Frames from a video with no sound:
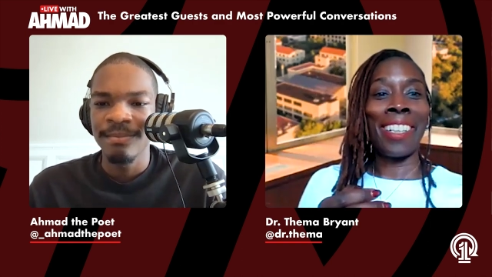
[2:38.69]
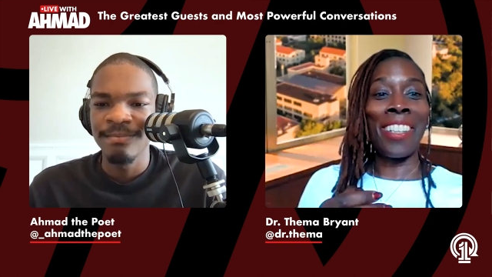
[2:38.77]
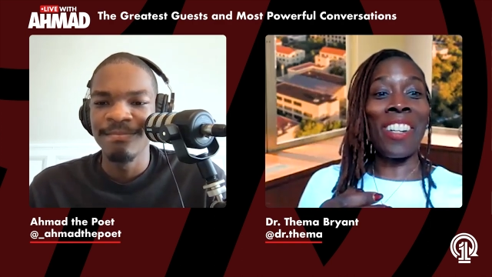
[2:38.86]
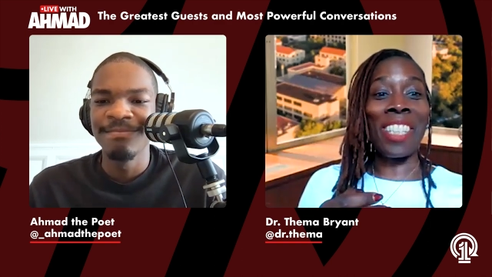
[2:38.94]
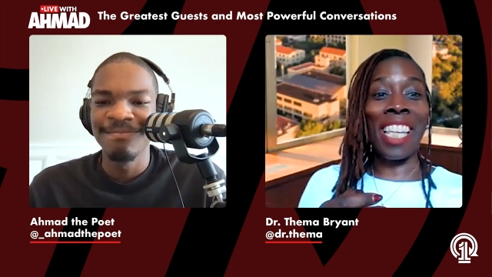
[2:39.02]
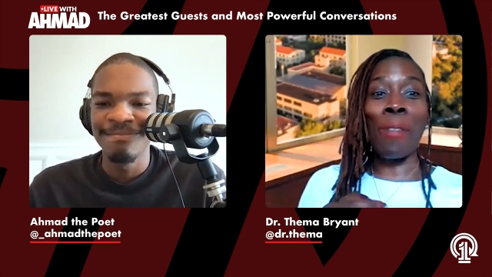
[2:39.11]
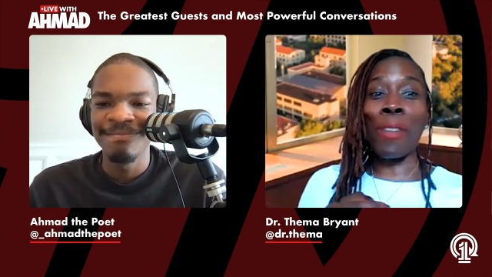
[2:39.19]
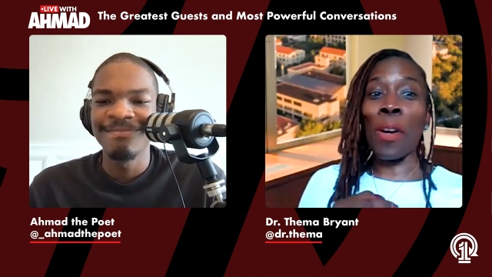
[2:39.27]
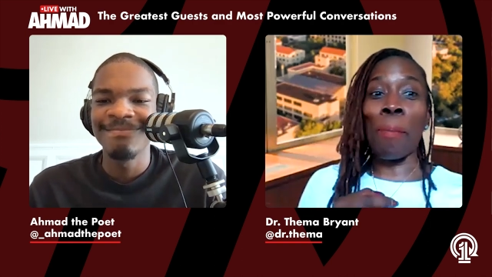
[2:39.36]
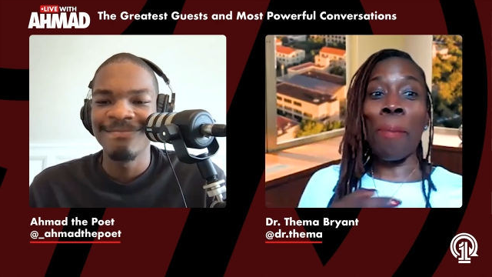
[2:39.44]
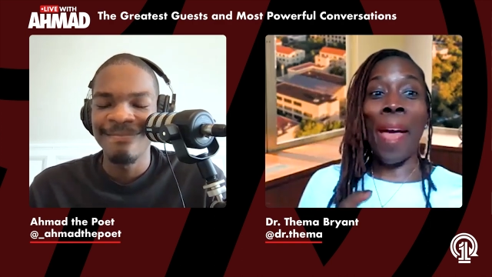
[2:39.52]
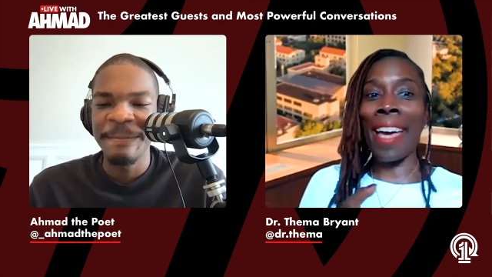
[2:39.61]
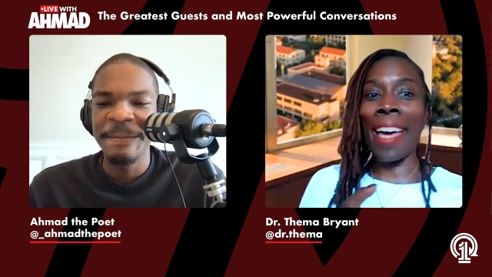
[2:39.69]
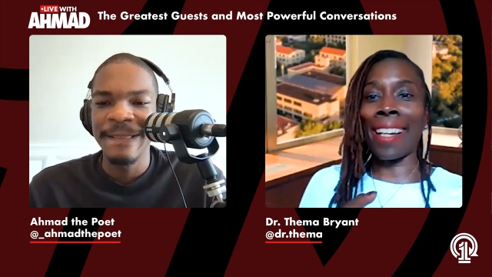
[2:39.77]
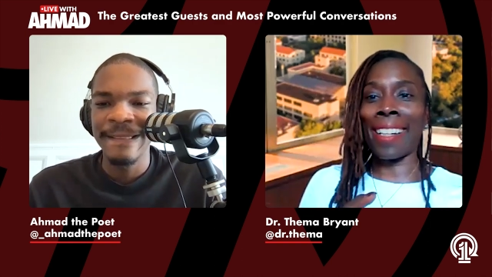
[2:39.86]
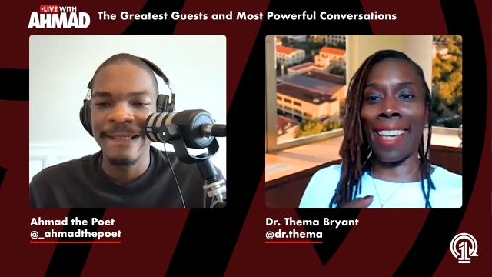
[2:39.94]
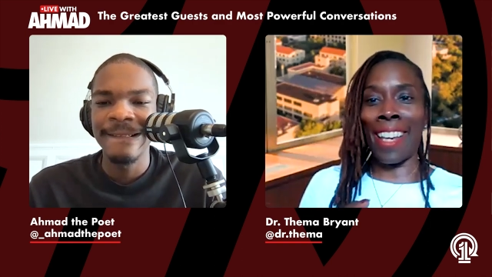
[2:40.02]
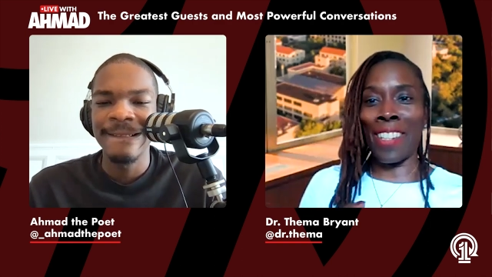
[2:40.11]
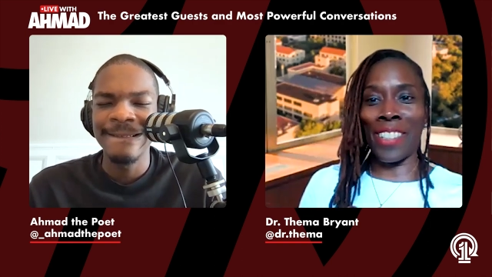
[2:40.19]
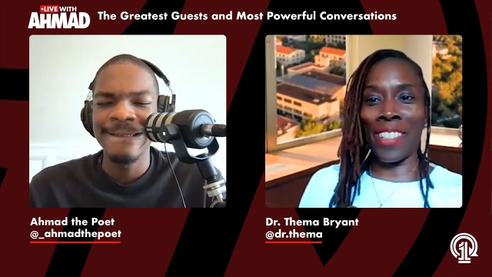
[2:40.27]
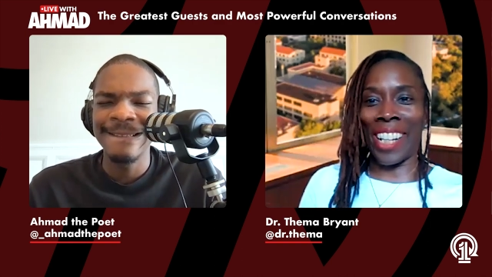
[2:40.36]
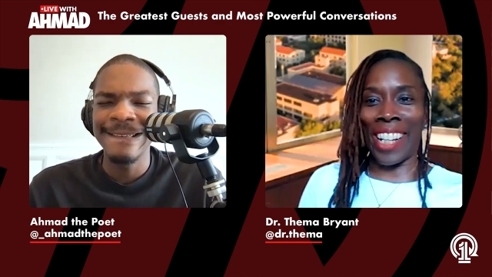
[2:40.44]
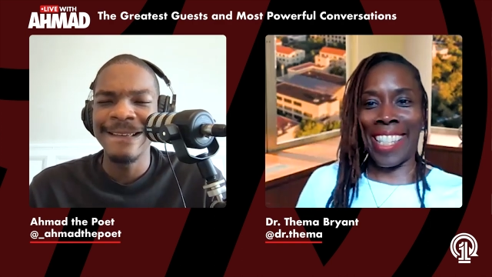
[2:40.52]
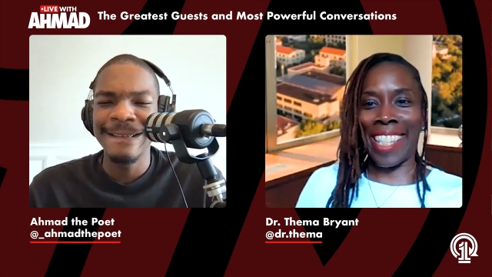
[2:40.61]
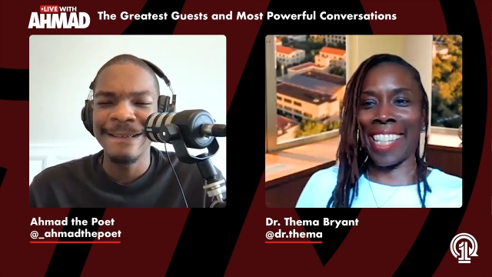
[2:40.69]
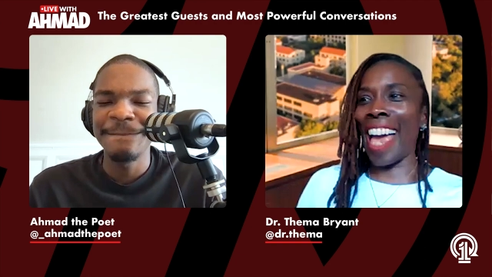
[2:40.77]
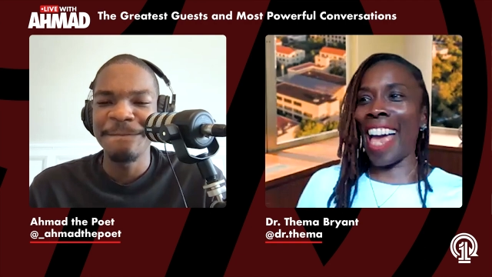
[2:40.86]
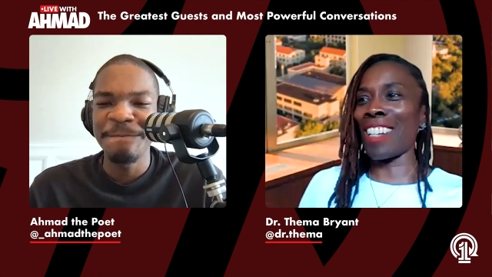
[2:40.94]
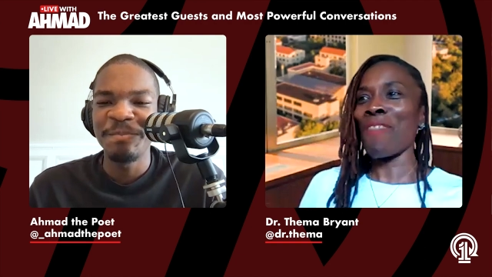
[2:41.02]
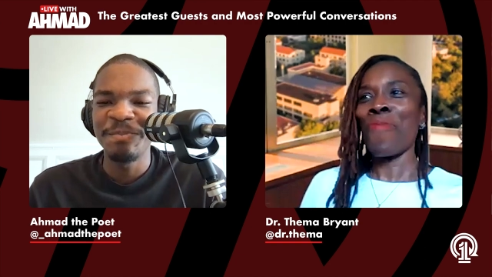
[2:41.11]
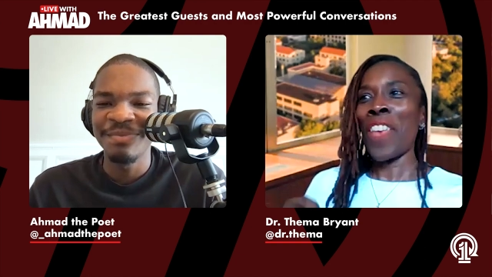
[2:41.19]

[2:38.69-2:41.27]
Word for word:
Speaker 1: You know, it's like when you're panicked and you're just like